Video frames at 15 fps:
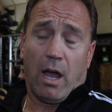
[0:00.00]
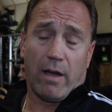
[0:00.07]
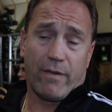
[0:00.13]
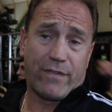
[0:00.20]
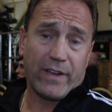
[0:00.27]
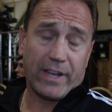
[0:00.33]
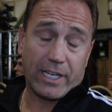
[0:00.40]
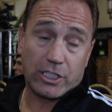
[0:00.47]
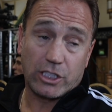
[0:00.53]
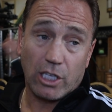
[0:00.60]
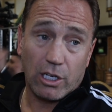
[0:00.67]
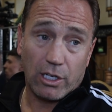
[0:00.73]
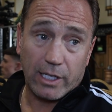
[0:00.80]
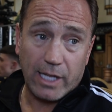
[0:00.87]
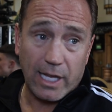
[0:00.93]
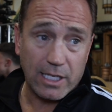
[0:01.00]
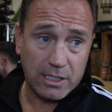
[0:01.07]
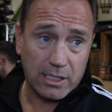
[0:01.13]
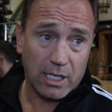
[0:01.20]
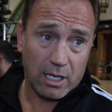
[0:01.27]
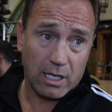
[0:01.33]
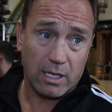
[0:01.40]
I think it certainly
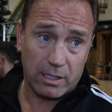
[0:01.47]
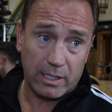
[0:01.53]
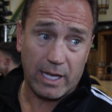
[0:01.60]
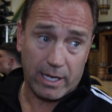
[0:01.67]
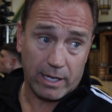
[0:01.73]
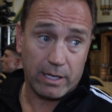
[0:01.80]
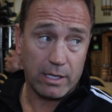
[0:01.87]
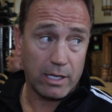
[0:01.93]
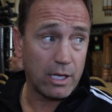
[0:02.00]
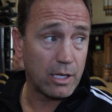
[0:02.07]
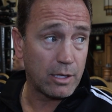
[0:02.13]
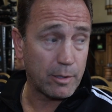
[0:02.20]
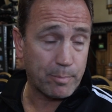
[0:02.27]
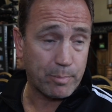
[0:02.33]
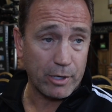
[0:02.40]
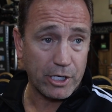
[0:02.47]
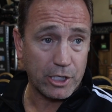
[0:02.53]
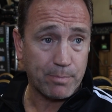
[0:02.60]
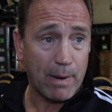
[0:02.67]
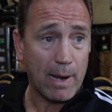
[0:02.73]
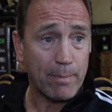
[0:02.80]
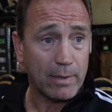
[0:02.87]
gets, the
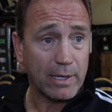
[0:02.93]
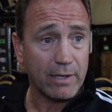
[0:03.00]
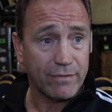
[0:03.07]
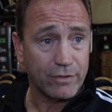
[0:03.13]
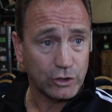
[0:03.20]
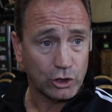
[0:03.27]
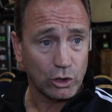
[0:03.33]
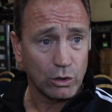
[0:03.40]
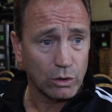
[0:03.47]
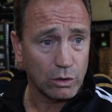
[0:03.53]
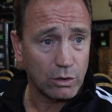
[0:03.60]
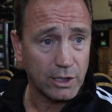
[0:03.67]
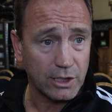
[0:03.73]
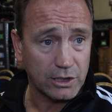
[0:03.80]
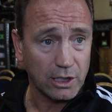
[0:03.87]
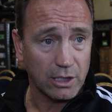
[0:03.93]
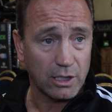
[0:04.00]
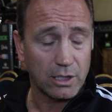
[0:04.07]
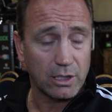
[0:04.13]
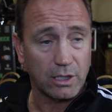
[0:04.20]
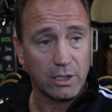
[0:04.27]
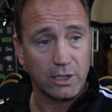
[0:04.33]
British public for sure. It's
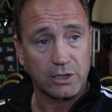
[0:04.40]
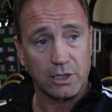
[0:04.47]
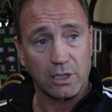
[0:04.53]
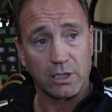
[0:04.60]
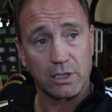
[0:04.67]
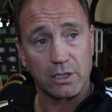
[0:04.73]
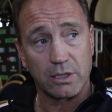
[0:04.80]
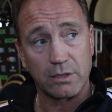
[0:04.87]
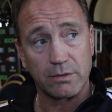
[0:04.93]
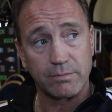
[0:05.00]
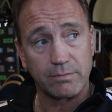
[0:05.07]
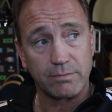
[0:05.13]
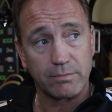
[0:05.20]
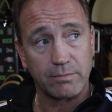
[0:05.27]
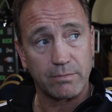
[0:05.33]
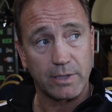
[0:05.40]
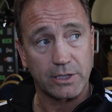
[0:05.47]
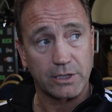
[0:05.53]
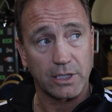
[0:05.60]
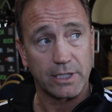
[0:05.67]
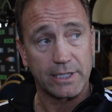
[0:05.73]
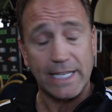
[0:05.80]
a
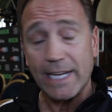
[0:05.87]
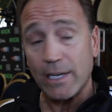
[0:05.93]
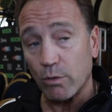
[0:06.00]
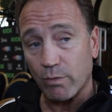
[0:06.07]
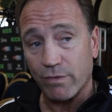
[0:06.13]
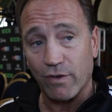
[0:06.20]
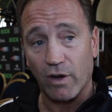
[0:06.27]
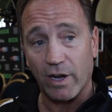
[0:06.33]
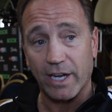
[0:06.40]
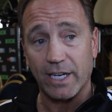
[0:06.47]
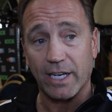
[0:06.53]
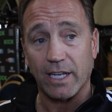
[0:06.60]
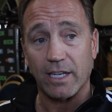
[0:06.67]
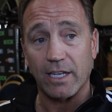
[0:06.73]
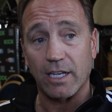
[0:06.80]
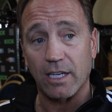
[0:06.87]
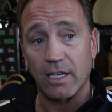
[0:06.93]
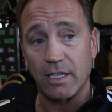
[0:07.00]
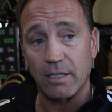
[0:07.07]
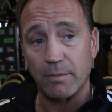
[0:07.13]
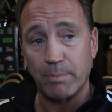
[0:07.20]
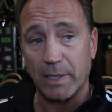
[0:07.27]
needle fight, isn't
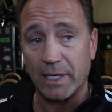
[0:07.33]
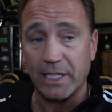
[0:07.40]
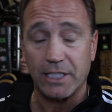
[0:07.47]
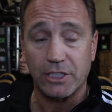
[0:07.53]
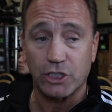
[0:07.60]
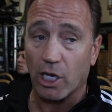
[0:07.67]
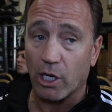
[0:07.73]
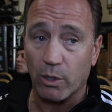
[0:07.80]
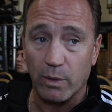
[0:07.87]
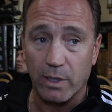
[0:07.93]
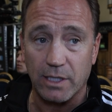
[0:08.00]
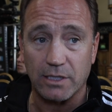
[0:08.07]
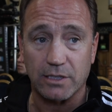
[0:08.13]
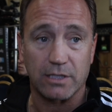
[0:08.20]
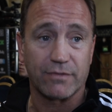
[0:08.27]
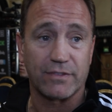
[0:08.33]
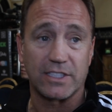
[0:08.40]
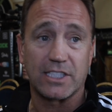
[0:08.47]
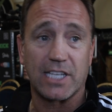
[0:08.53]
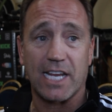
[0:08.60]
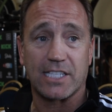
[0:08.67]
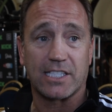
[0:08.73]
it? Billy Joe is
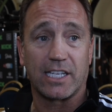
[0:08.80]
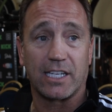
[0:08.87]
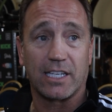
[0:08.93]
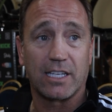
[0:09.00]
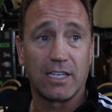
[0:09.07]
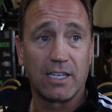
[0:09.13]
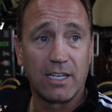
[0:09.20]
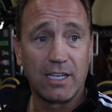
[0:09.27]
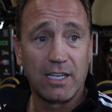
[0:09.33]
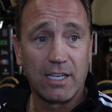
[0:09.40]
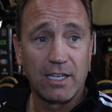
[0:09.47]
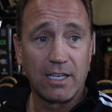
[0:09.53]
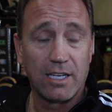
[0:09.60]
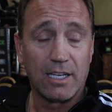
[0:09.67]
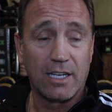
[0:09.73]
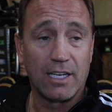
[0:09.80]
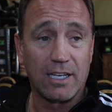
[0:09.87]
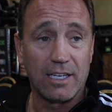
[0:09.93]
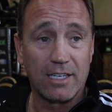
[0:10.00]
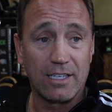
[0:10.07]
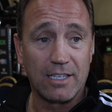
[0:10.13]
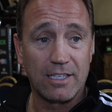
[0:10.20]
fantastic
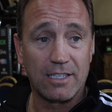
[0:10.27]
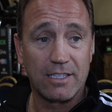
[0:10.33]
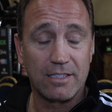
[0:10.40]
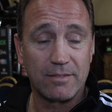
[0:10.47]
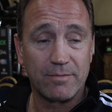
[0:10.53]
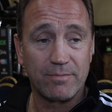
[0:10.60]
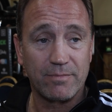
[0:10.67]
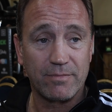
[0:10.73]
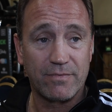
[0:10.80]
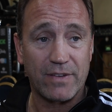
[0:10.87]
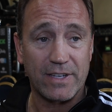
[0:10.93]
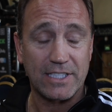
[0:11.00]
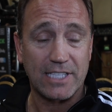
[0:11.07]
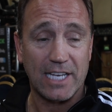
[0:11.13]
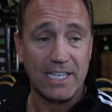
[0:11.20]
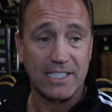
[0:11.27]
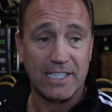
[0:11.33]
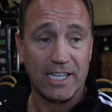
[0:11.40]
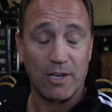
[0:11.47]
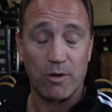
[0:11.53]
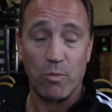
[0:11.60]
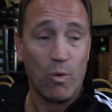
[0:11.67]
at
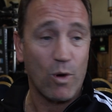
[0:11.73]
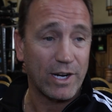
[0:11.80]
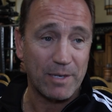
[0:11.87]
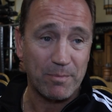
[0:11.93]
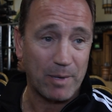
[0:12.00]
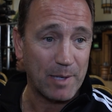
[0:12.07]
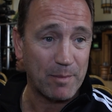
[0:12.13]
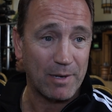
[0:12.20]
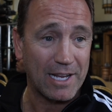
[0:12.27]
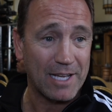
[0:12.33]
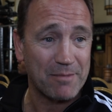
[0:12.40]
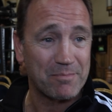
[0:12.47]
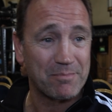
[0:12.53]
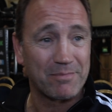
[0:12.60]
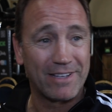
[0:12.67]
winding people up.